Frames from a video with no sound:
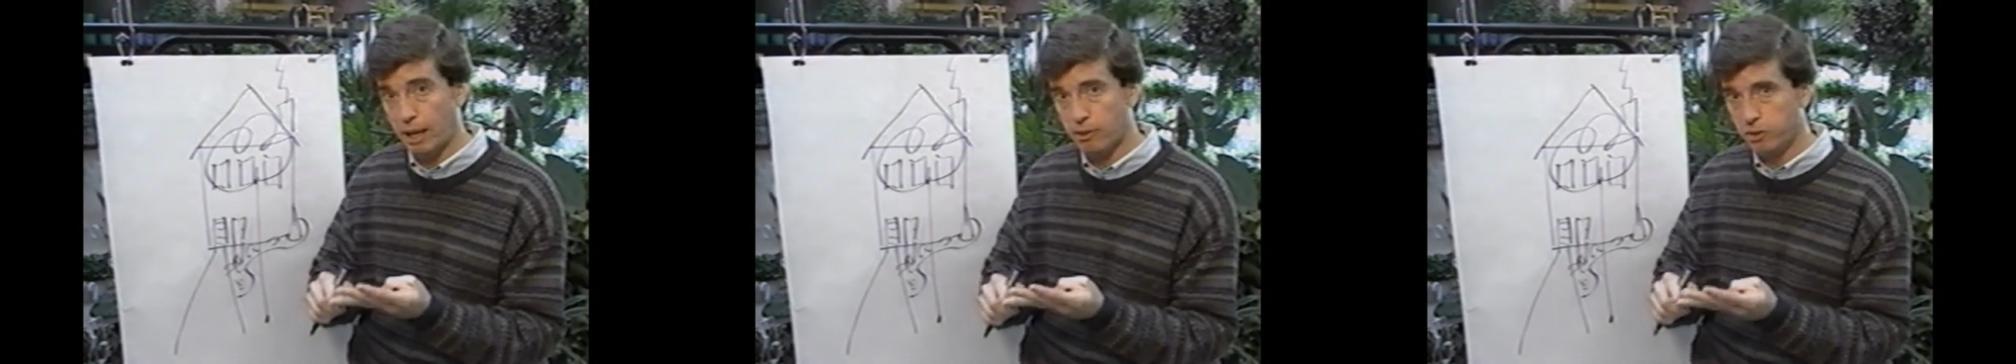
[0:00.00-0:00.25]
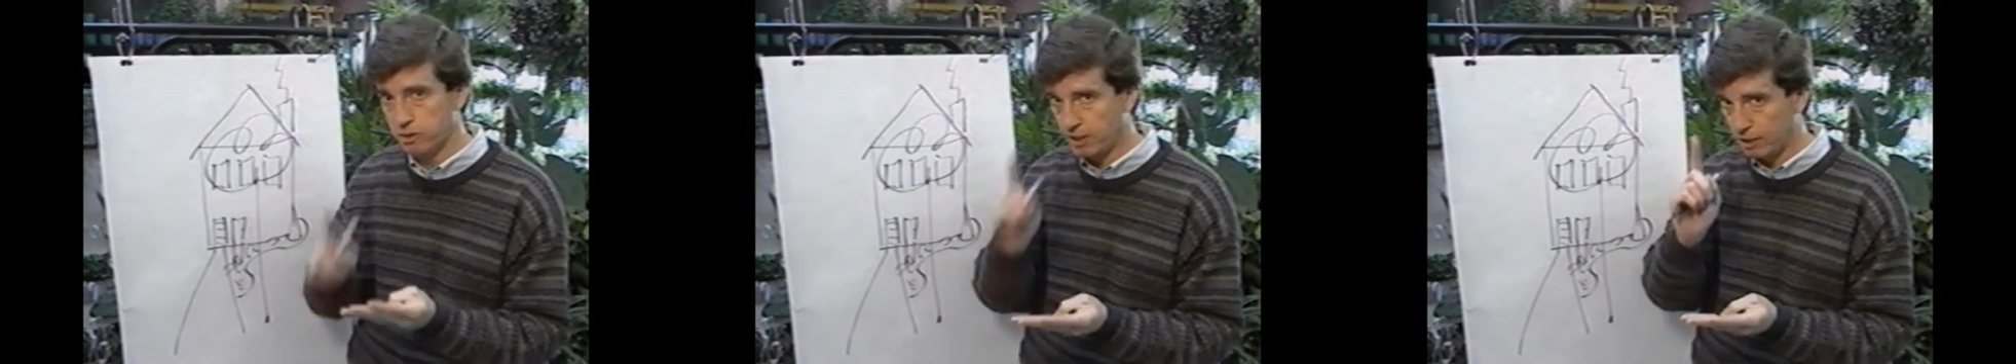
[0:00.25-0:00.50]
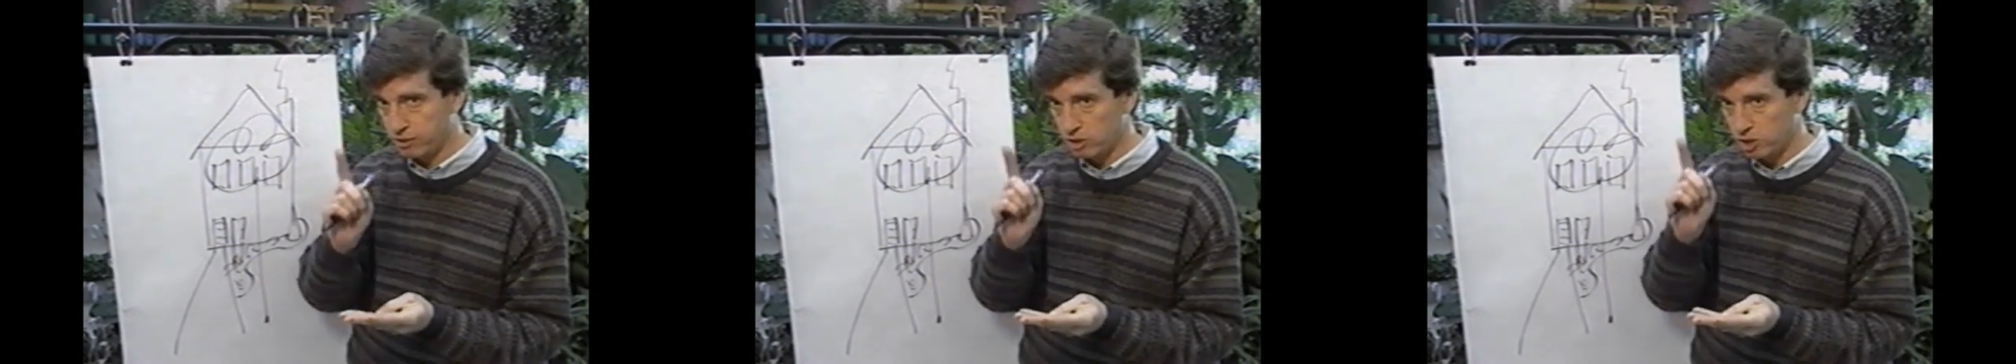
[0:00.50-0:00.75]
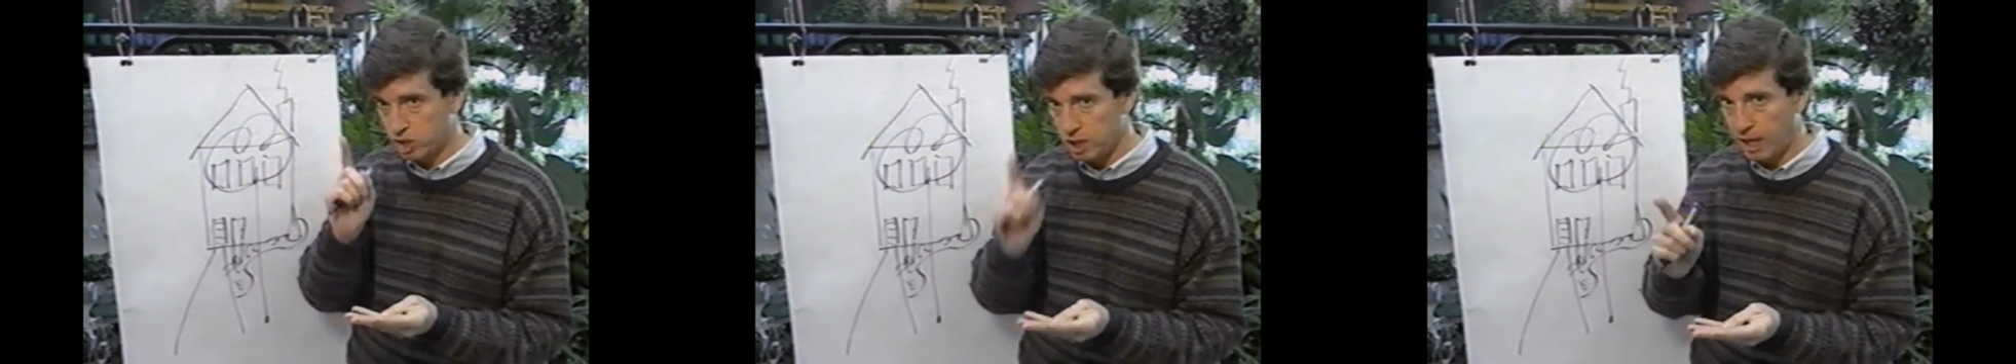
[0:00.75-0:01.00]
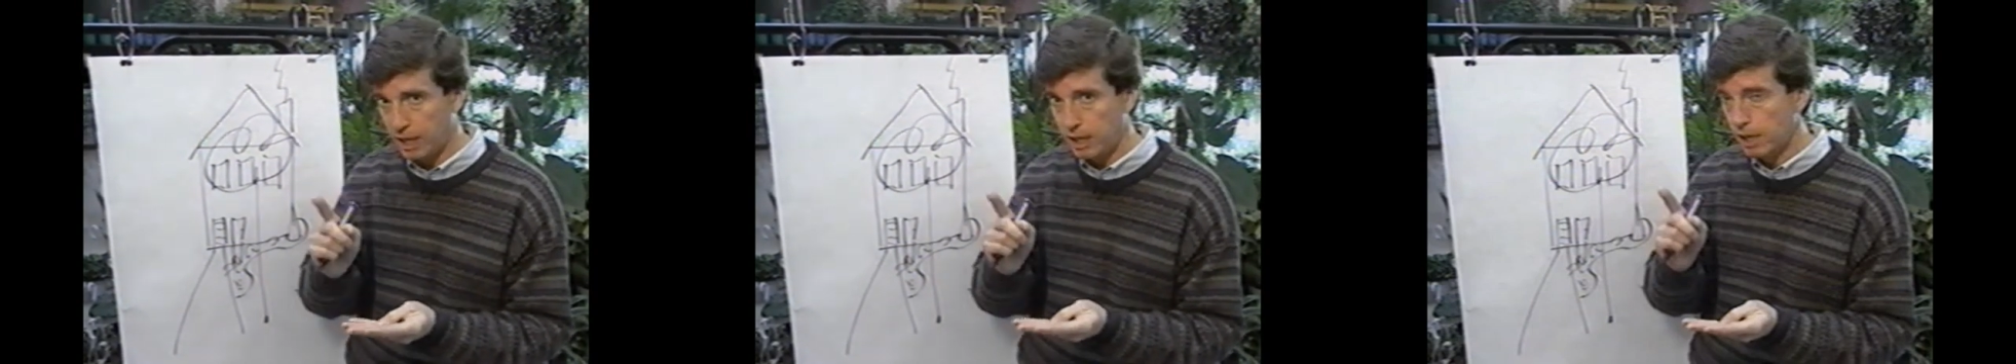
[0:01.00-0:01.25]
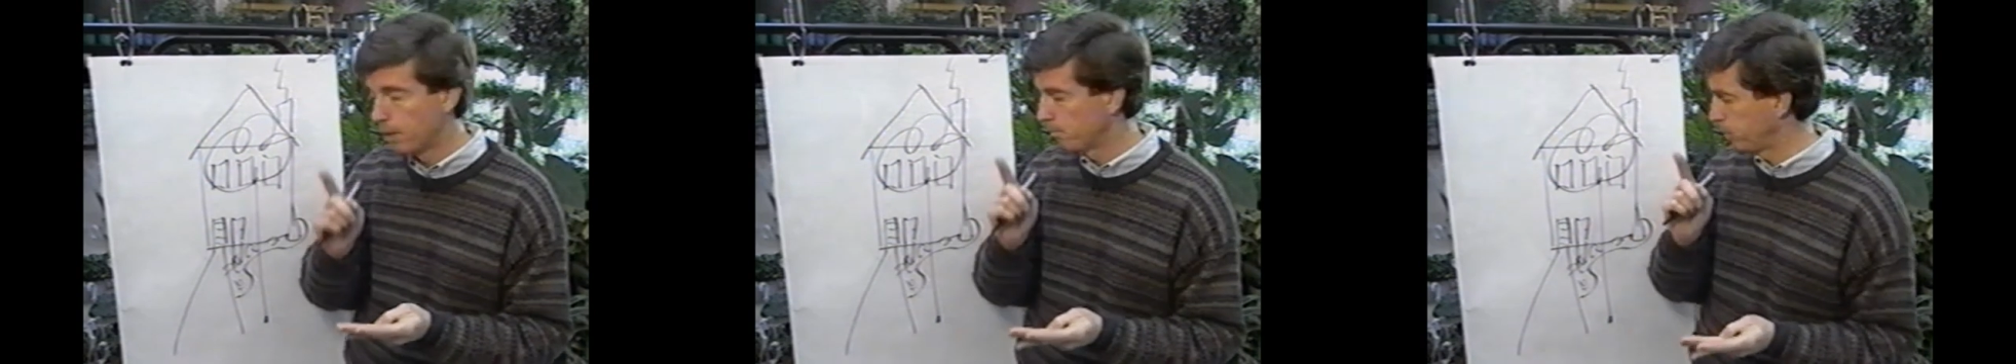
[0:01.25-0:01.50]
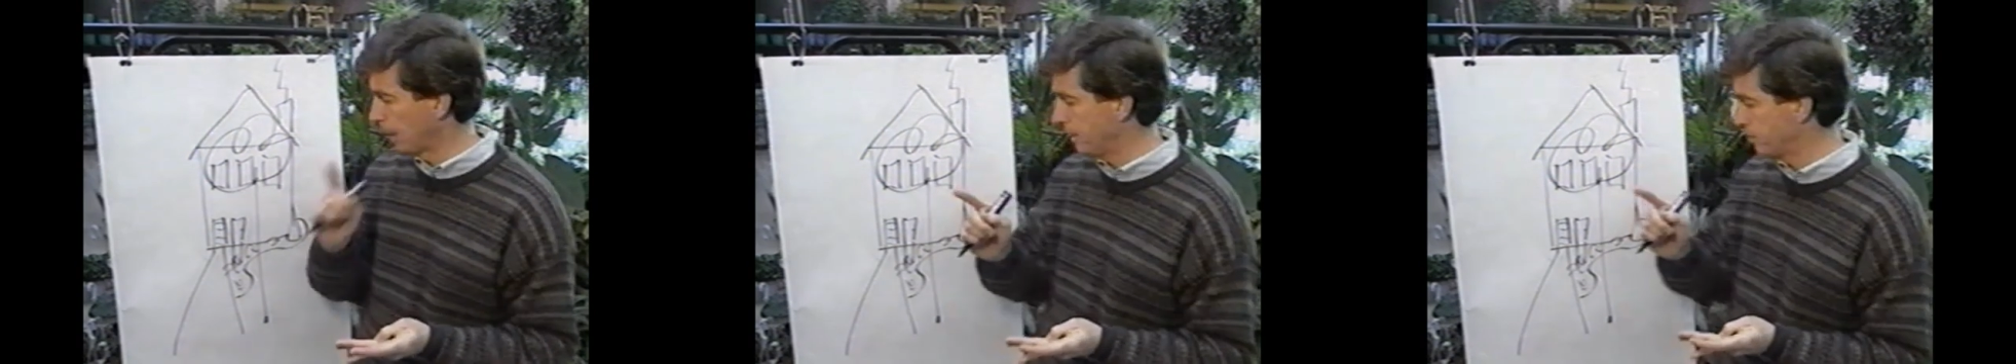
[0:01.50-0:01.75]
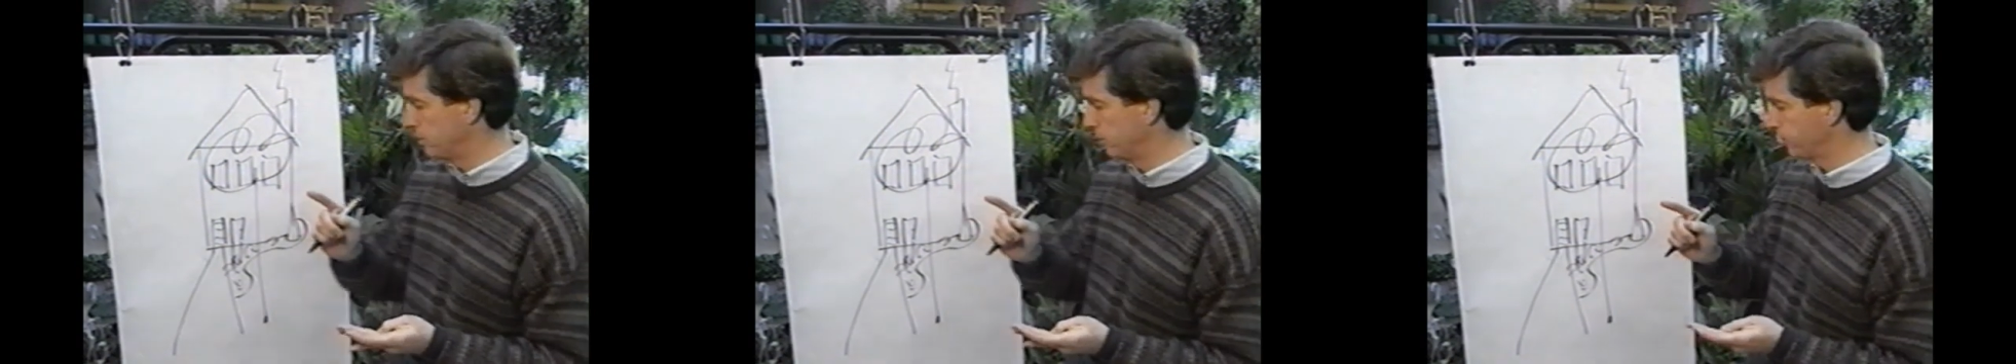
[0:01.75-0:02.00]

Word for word: That's in shady places.